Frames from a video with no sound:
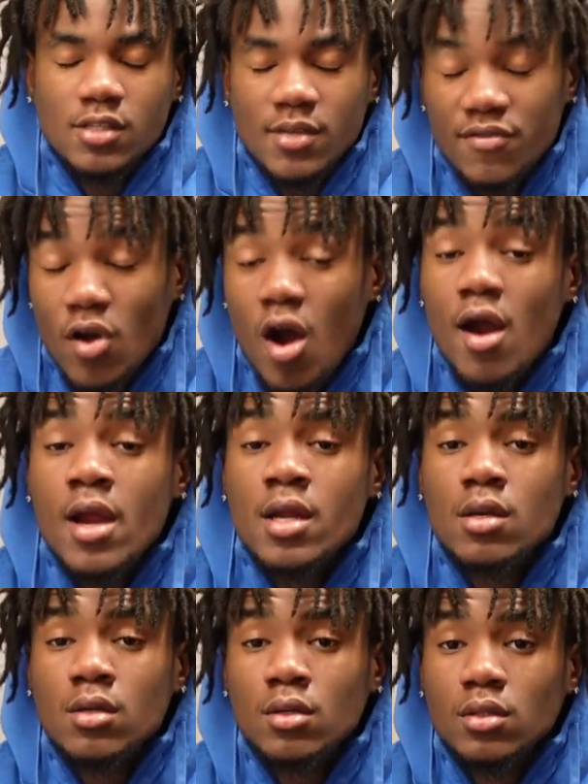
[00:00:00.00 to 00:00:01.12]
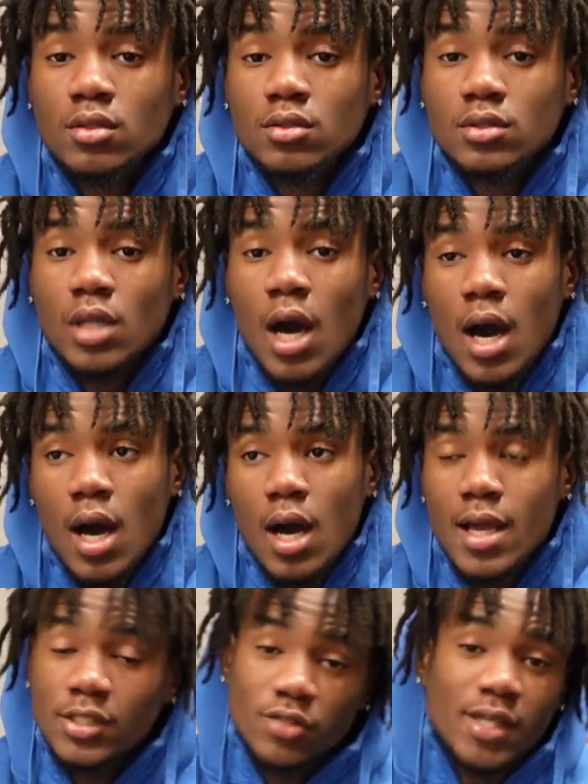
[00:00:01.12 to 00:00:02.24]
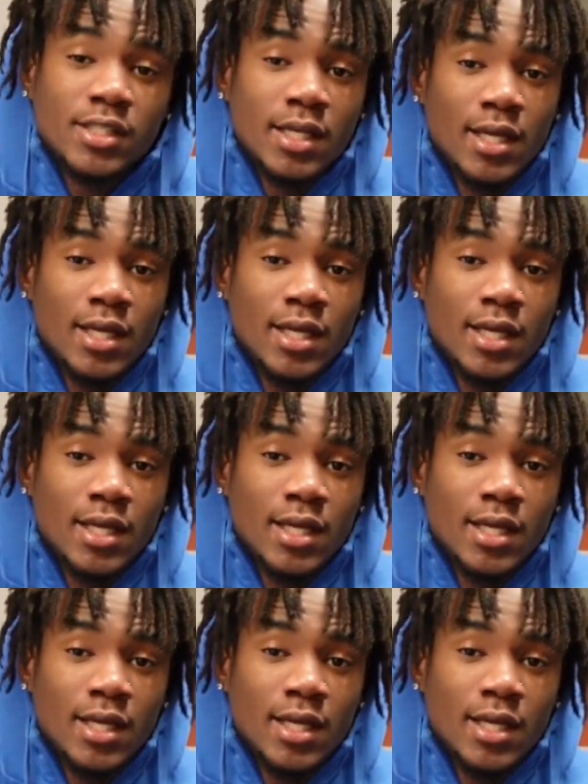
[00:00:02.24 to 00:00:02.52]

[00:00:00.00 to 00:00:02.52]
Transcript: if you aren't interested